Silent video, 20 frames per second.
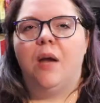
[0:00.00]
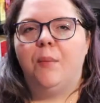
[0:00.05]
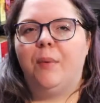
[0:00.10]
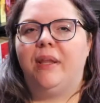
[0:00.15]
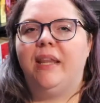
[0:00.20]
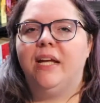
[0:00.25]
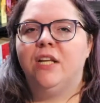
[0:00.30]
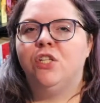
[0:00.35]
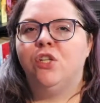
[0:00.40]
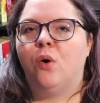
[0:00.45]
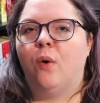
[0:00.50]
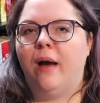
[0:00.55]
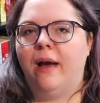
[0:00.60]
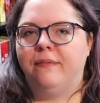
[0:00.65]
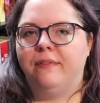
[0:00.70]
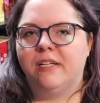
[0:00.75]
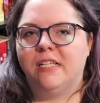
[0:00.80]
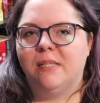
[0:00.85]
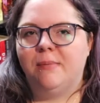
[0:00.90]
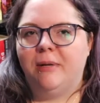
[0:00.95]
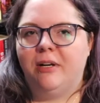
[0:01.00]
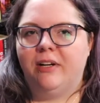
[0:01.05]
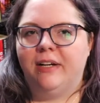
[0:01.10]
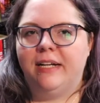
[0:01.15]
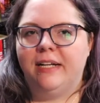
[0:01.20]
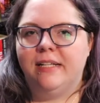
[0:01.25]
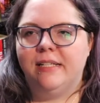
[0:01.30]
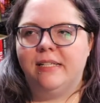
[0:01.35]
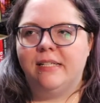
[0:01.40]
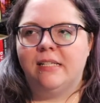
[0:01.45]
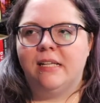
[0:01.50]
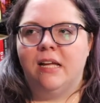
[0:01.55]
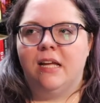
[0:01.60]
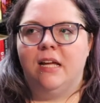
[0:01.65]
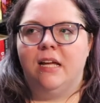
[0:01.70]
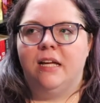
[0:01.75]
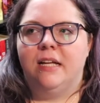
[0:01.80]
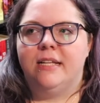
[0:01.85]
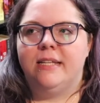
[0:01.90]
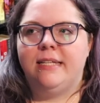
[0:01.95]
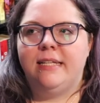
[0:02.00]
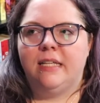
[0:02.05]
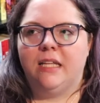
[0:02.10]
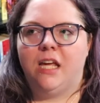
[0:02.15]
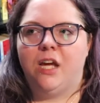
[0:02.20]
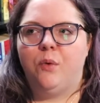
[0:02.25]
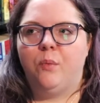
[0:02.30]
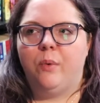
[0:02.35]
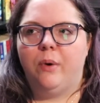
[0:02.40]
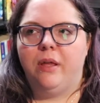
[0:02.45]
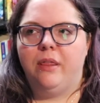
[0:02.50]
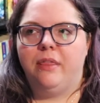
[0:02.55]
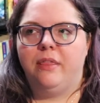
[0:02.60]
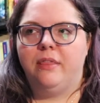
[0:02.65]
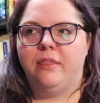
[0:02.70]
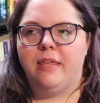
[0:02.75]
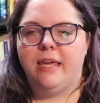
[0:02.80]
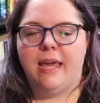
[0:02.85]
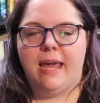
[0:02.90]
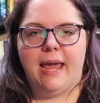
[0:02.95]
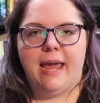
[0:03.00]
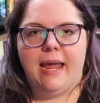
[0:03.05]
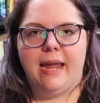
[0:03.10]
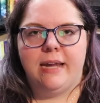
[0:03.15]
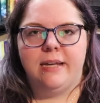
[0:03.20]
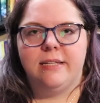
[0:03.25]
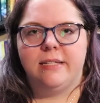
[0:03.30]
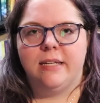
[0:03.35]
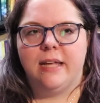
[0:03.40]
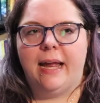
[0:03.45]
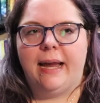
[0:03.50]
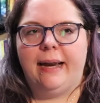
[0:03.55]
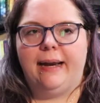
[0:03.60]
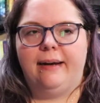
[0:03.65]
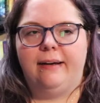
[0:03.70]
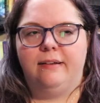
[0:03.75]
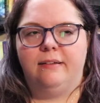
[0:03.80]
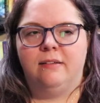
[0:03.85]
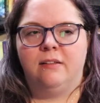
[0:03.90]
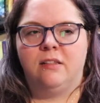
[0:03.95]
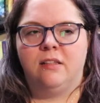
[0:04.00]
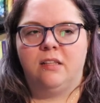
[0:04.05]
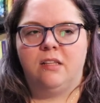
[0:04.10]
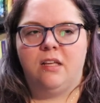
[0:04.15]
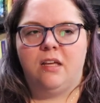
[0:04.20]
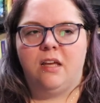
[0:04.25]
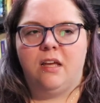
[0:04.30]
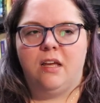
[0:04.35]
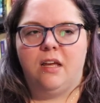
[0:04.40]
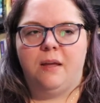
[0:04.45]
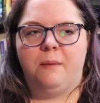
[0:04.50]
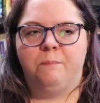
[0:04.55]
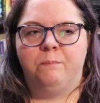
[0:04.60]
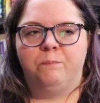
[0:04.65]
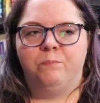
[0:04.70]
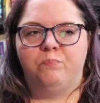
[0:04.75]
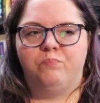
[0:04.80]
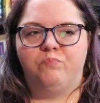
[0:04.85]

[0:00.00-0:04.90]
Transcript: And while I don't have experience dealing with the hate and the